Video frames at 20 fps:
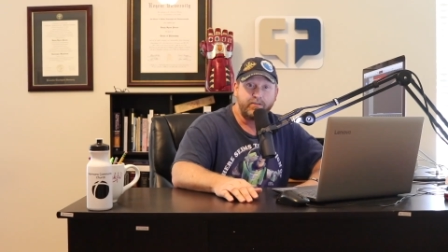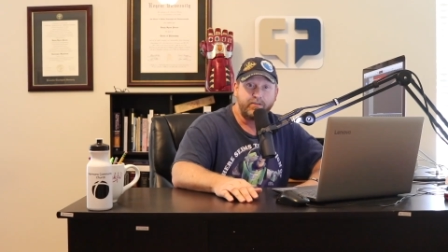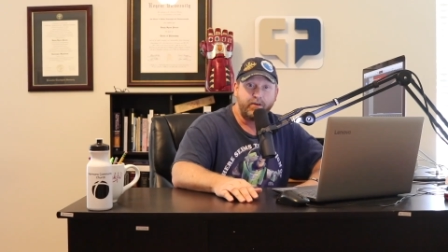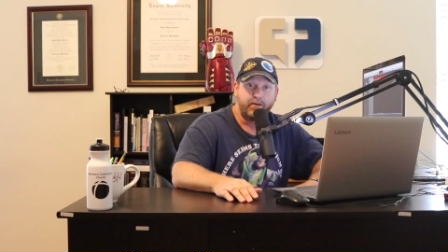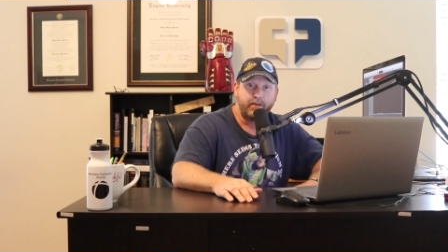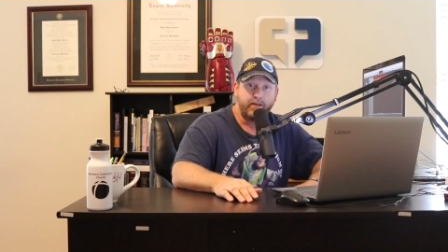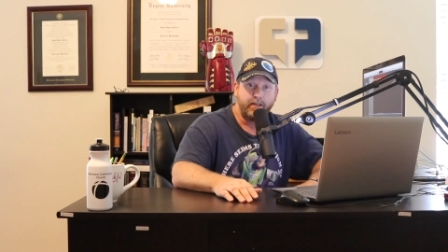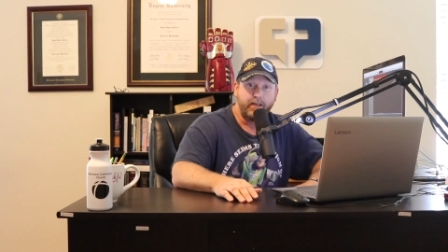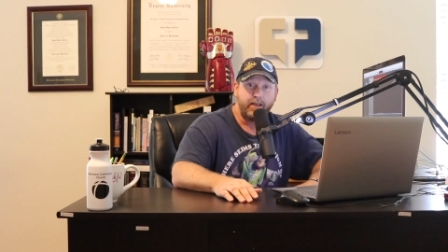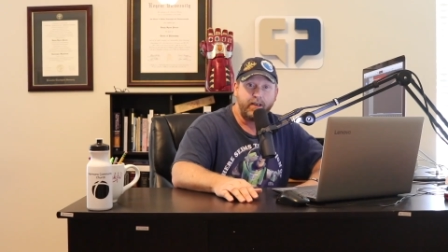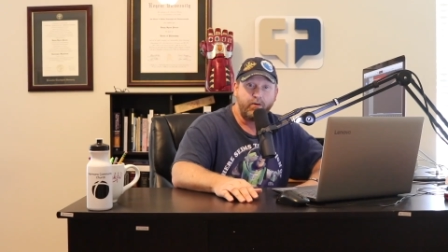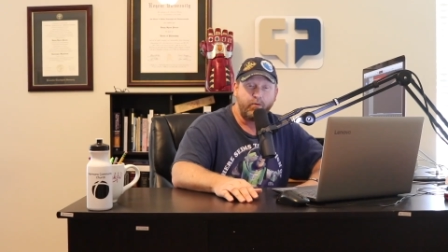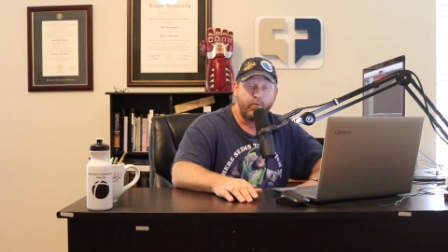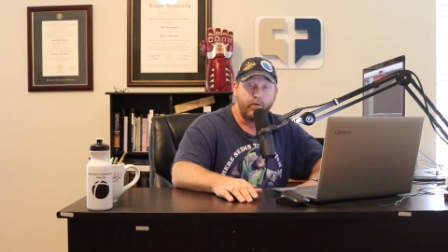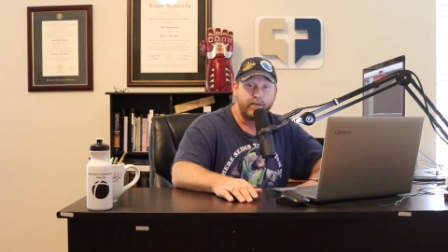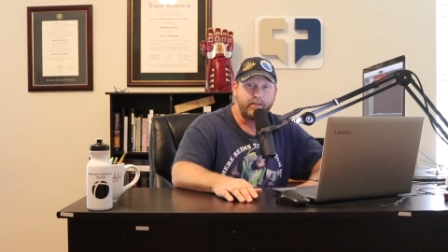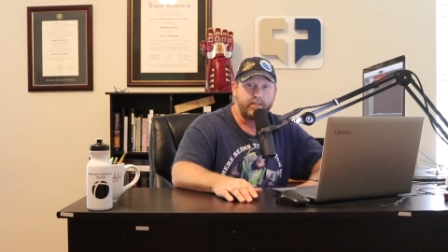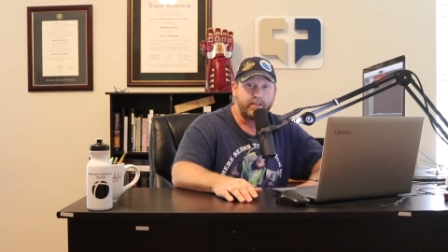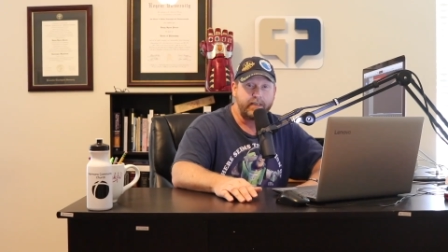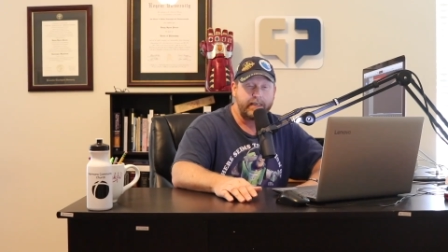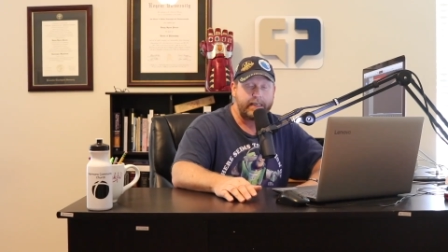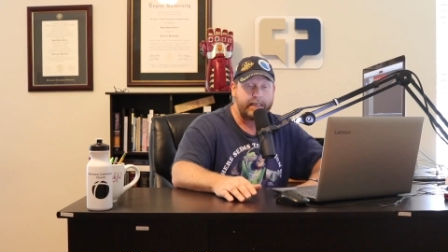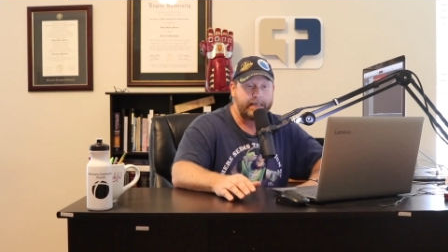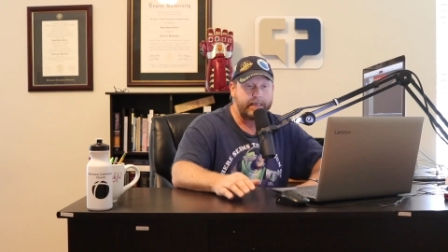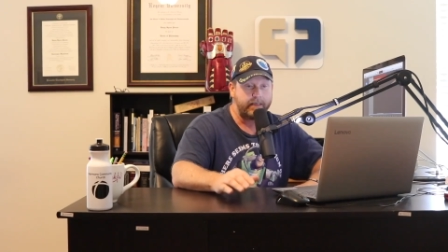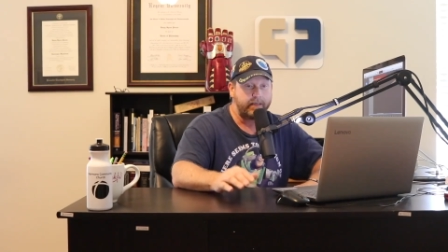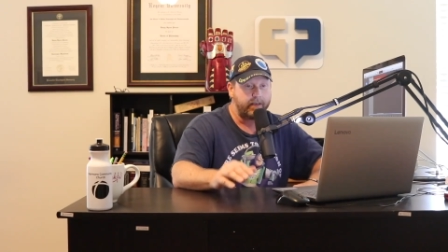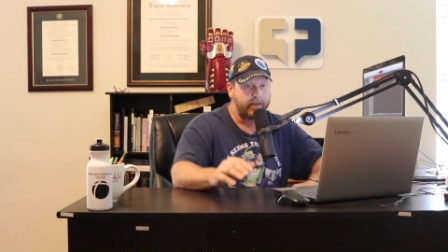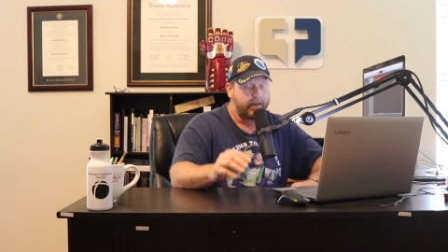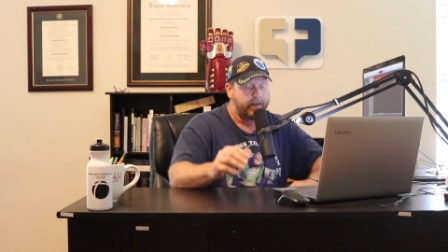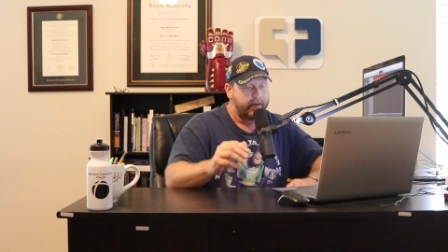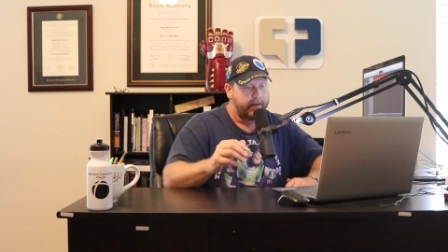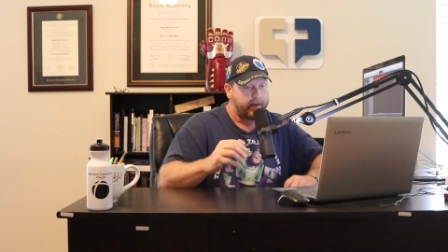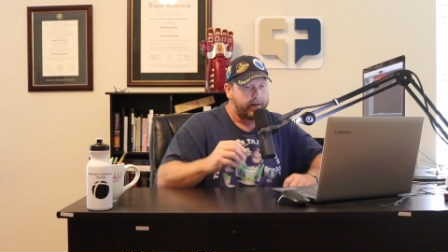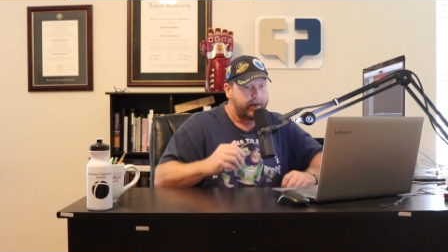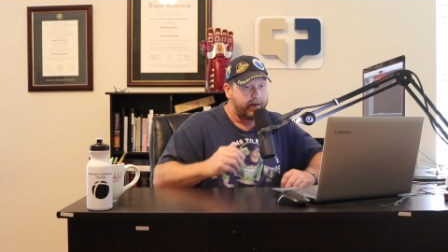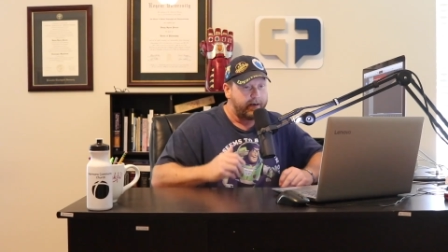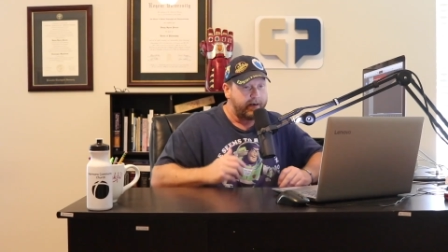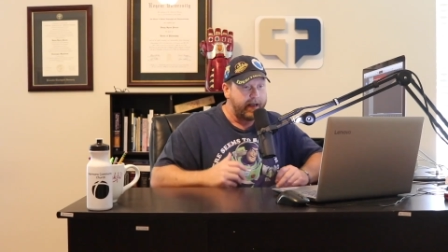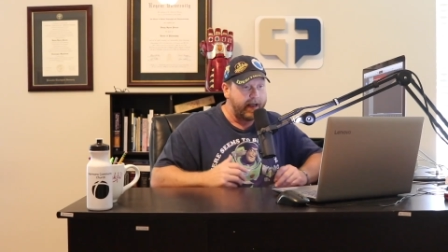get started here once again
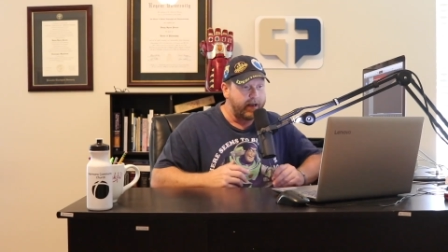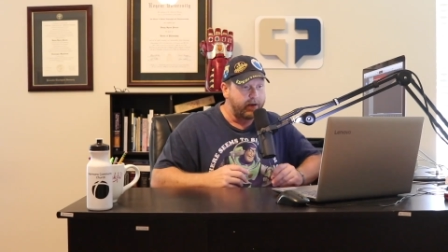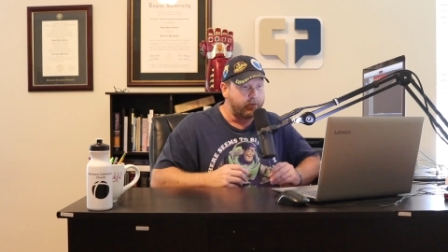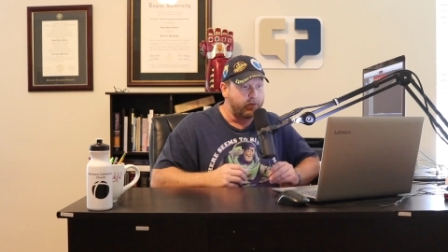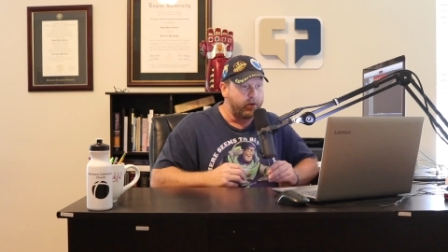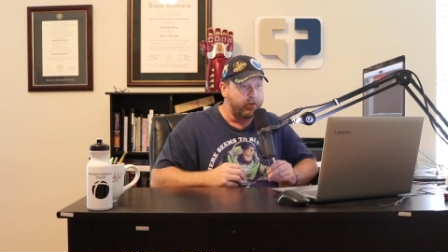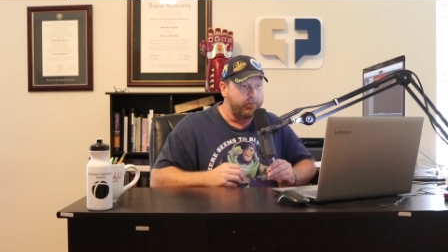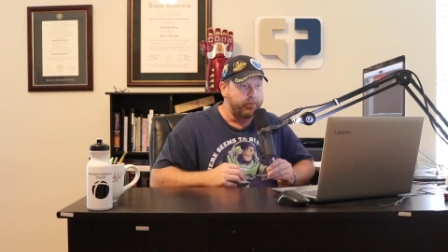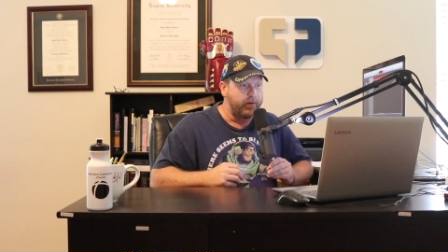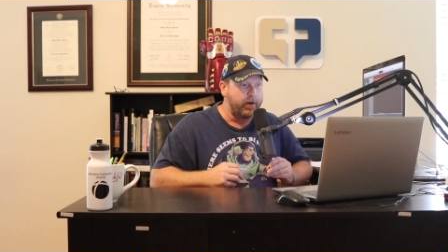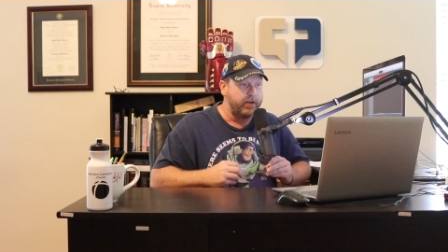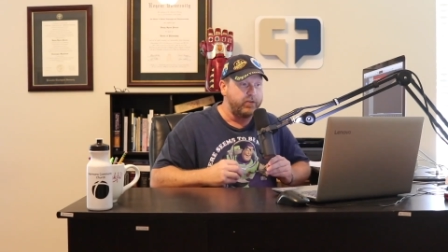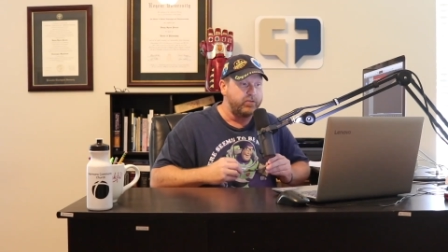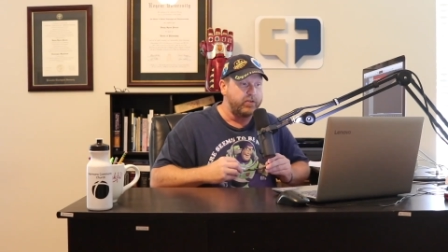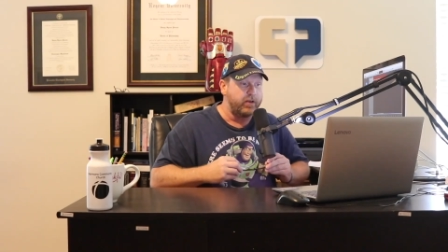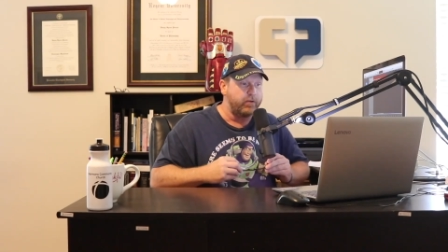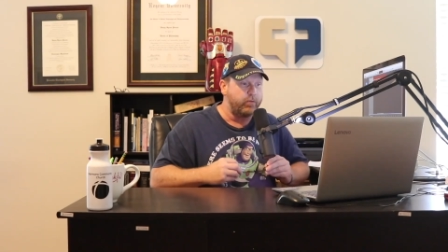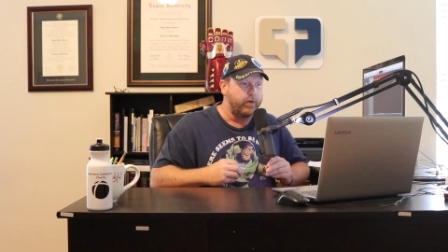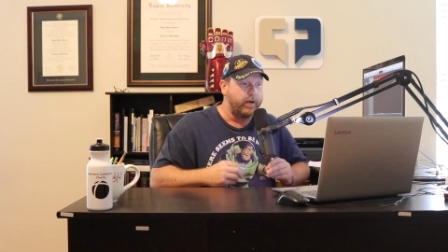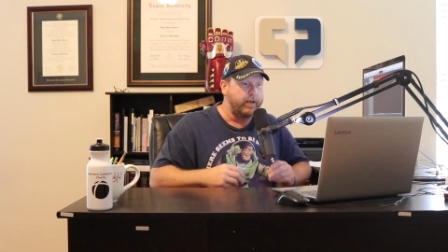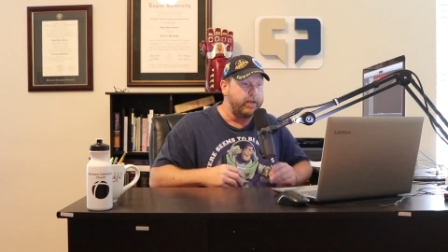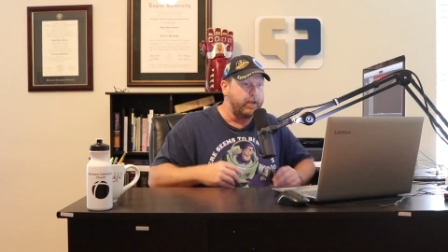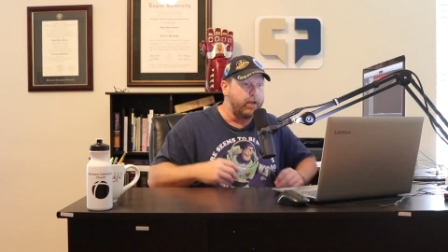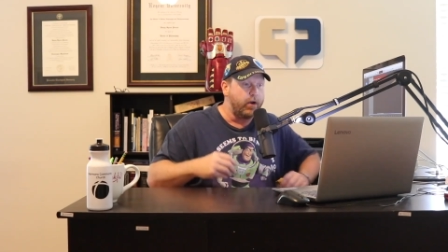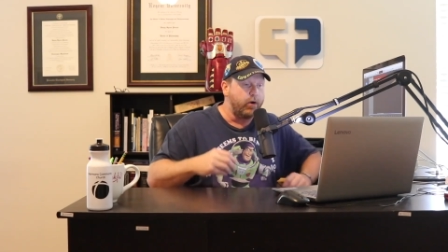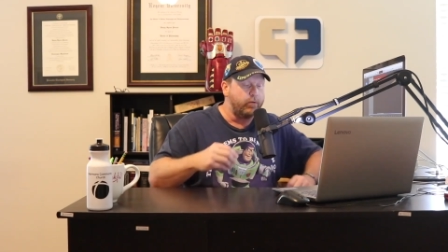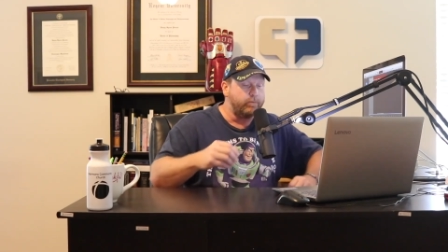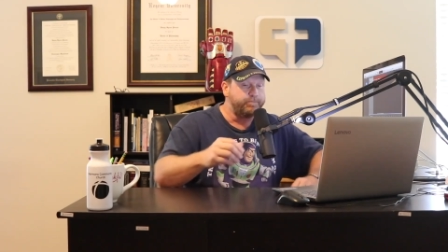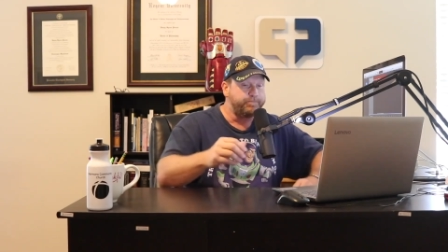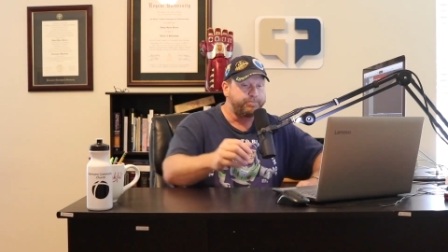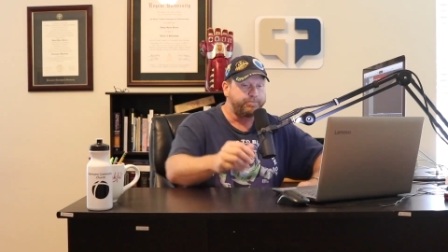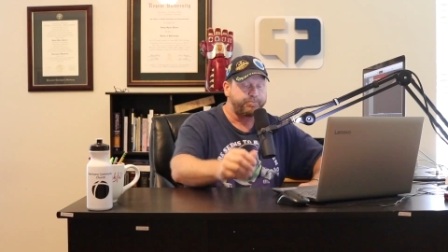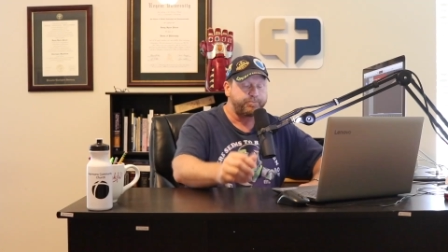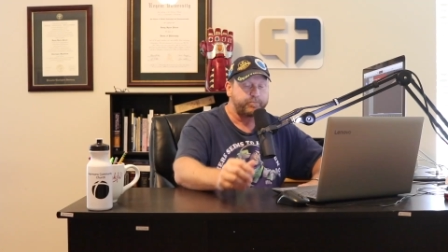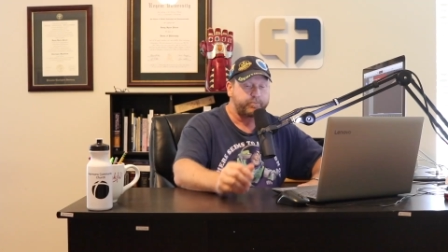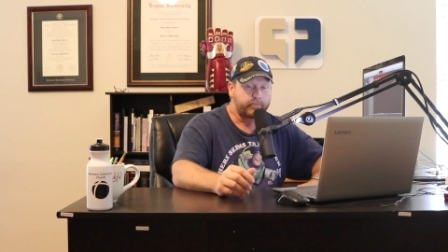uh, at Growth Project Radio.